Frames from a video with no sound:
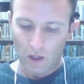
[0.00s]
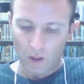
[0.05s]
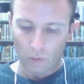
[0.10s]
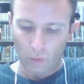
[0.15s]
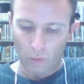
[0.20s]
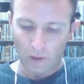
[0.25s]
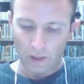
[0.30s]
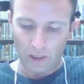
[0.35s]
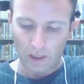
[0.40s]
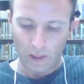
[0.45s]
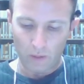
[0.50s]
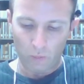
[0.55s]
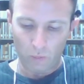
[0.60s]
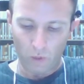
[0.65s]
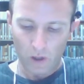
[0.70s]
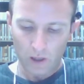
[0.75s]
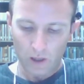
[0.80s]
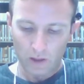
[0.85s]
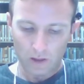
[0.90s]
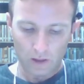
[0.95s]
what he
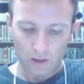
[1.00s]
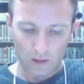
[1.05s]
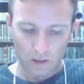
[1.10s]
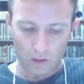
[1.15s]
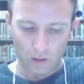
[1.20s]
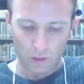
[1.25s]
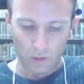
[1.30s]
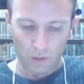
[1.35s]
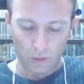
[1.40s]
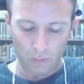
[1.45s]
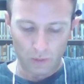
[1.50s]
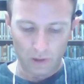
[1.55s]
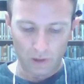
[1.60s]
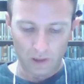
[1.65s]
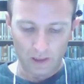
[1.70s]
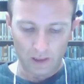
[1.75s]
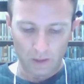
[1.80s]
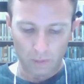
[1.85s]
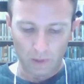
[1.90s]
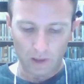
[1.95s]
wants to
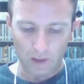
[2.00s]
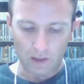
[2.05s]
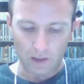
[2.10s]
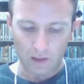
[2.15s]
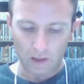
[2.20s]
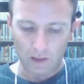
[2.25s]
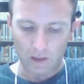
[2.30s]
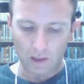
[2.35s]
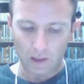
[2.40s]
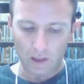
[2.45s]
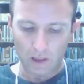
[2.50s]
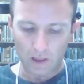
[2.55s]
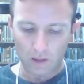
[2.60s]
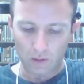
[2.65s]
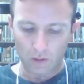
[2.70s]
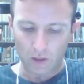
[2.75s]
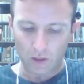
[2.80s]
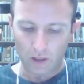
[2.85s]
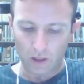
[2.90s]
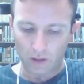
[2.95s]
participate in a
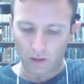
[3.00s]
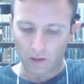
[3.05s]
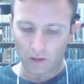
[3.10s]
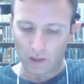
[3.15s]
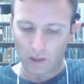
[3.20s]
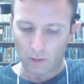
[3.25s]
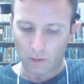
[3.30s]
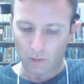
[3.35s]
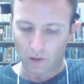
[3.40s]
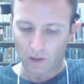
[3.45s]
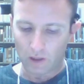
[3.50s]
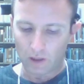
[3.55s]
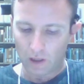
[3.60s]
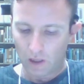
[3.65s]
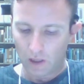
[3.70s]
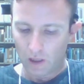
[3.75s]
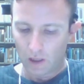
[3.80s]
Gnutella network.